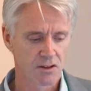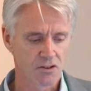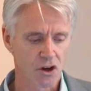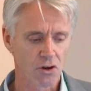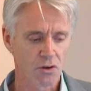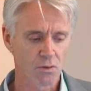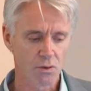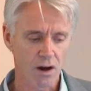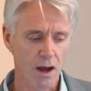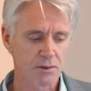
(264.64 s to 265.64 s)
So
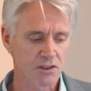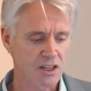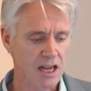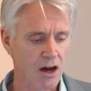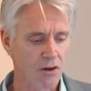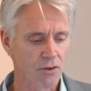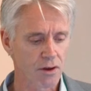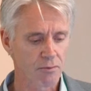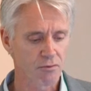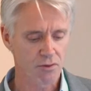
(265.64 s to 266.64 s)
we're able to cull
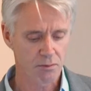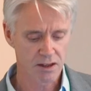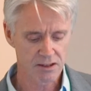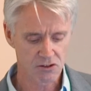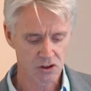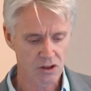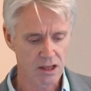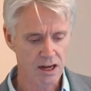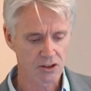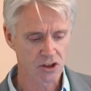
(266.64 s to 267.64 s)
them from these two
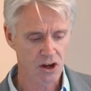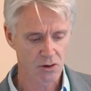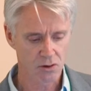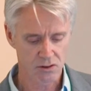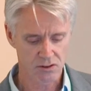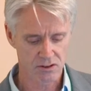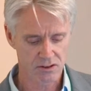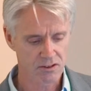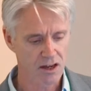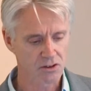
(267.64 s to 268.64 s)
large cohorts and
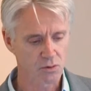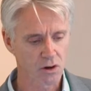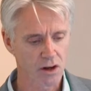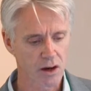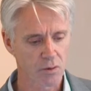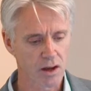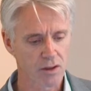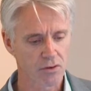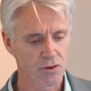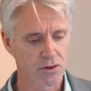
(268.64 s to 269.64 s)
start to work our way
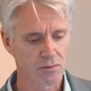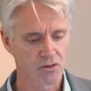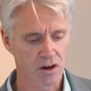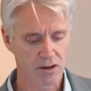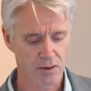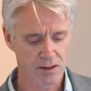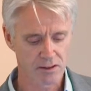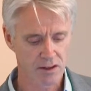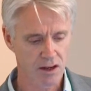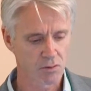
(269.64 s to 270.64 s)
through them and try to
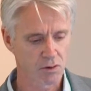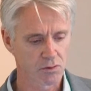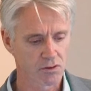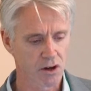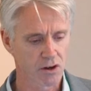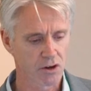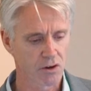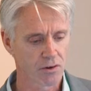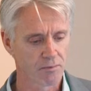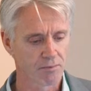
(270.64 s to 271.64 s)
understand what was going
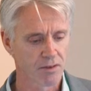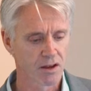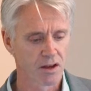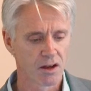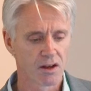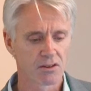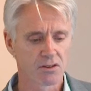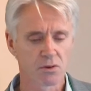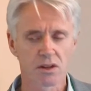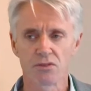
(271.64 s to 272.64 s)
on. So
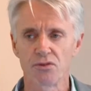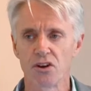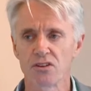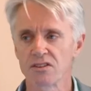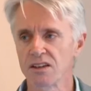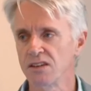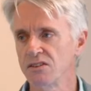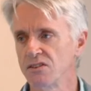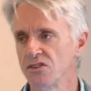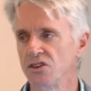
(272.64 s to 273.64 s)
one of the first
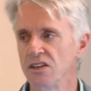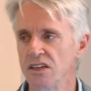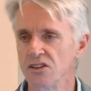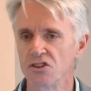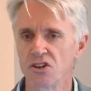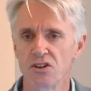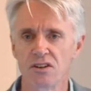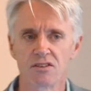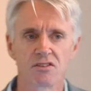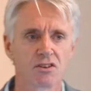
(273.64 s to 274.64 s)
things that you need to do
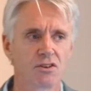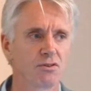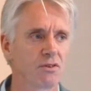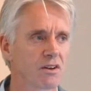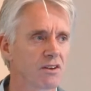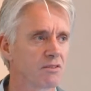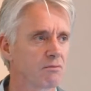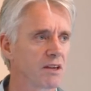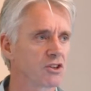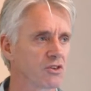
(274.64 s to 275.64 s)
is to
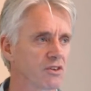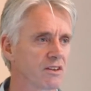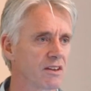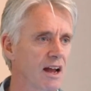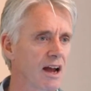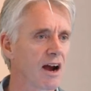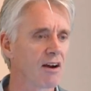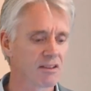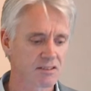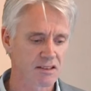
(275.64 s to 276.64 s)
make sure that they are
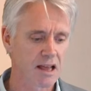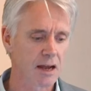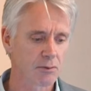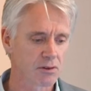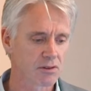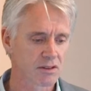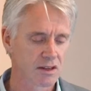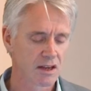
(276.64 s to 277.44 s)
as labelled